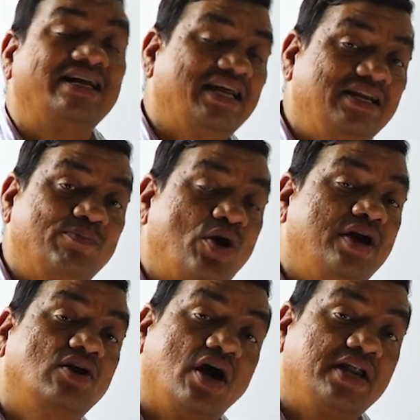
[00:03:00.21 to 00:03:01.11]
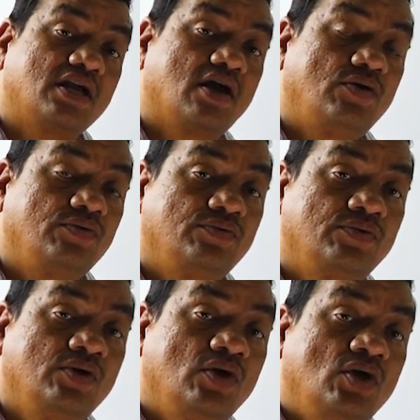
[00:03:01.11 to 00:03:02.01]
at any point on a curve,
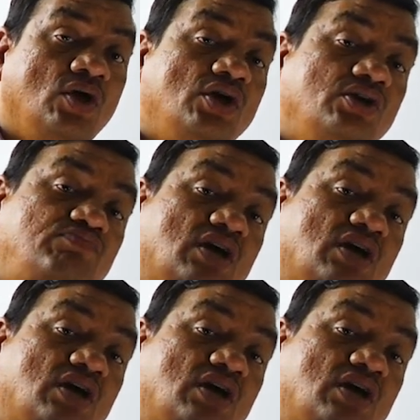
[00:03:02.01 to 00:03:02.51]
if